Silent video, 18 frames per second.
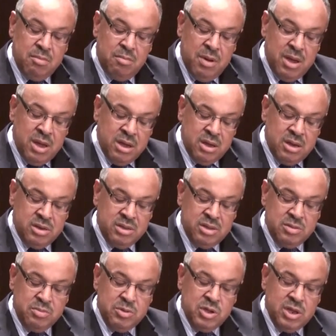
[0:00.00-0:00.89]
bankers,
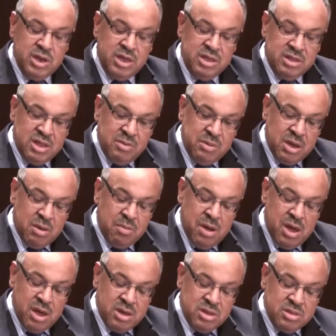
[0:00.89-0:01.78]
especially Islamic
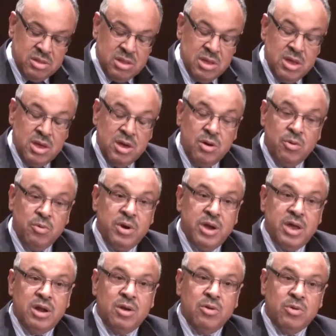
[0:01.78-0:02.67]
banks,
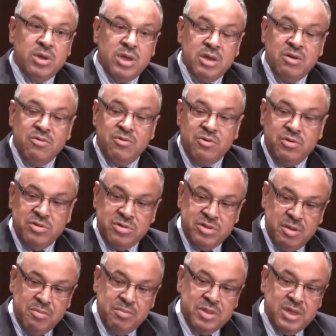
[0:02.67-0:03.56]
were looking for
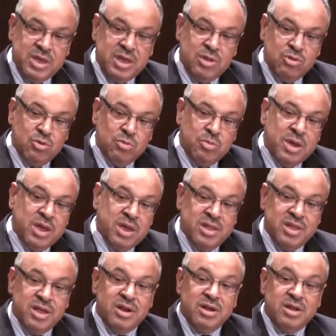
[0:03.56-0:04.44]
something to
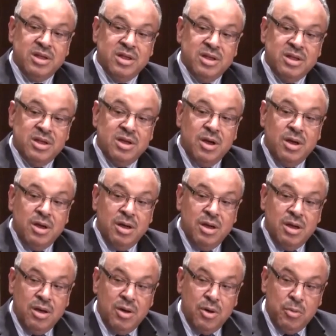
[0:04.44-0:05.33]
make their
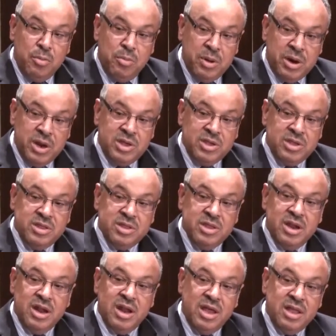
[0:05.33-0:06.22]

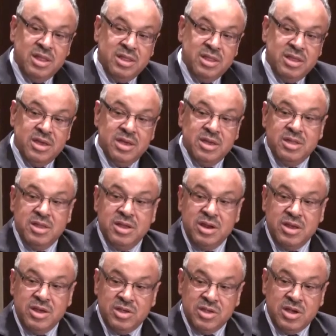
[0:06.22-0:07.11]
operation, their lending,
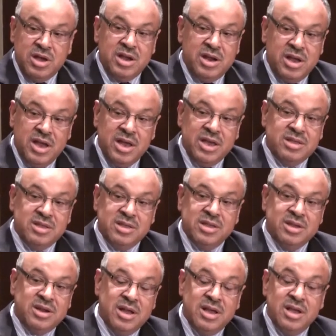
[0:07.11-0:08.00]
their ijara,
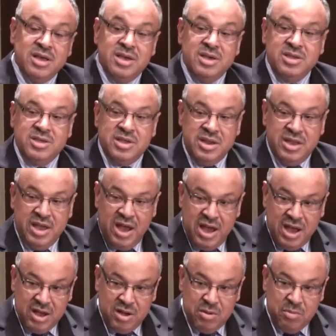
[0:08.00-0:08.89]
etc.,
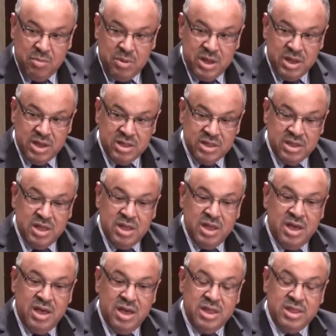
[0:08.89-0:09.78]
Sharia compliant.
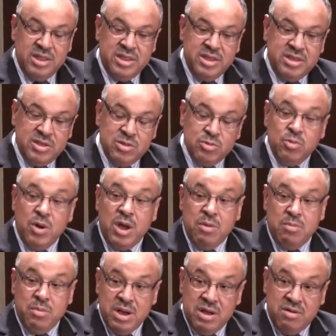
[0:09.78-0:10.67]
And this is
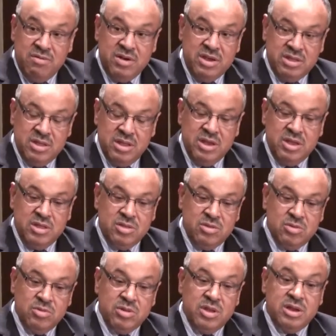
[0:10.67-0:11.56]
why Bank Faisal in
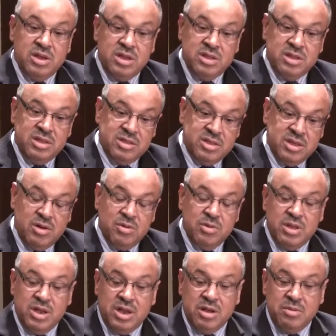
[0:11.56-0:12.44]
Sudan and in
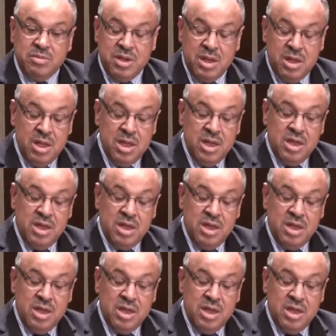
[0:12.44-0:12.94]
Saudi Arabia